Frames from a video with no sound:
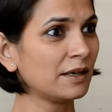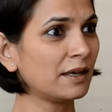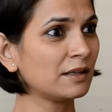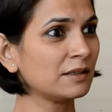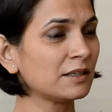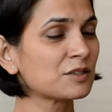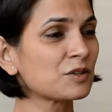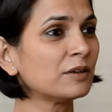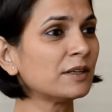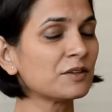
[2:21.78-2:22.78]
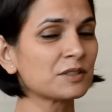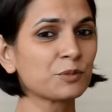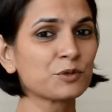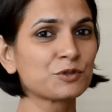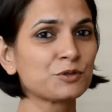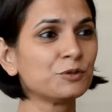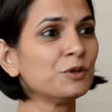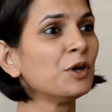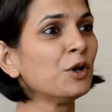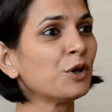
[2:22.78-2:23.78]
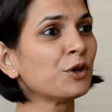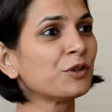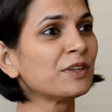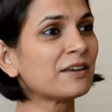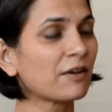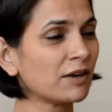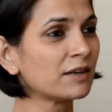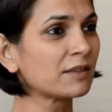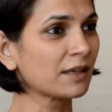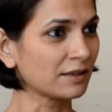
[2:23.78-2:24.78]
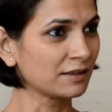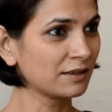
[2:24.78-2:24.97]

and it is not that you're supposed to do the regular thing.